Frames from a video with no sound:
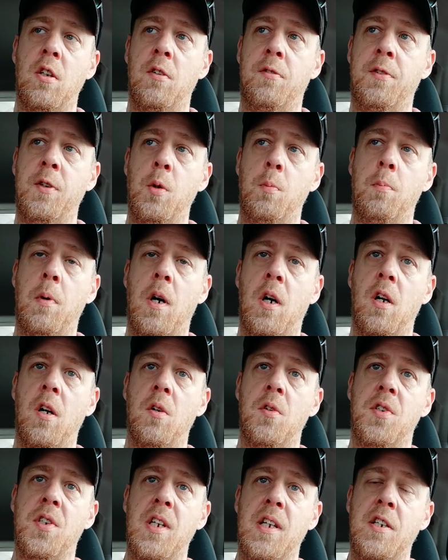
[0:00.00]
few
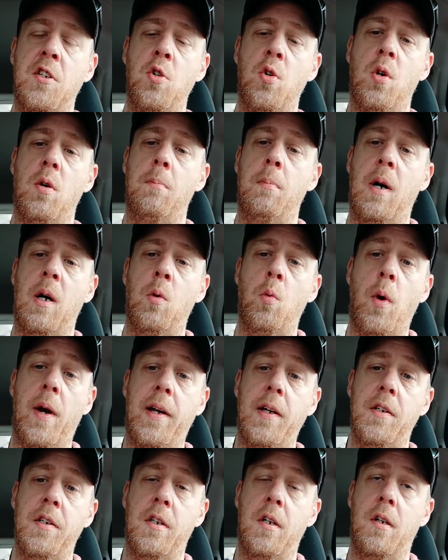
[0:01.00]
bottles they do it by
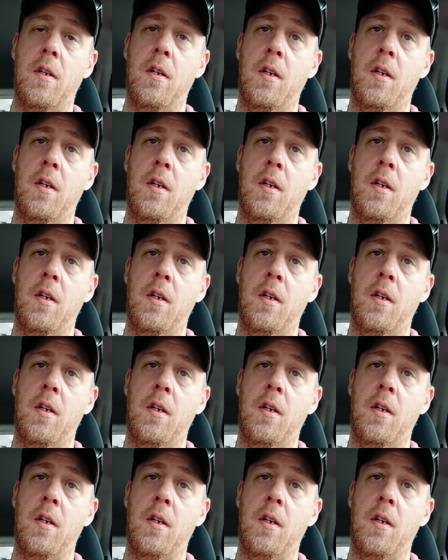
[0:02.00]
weight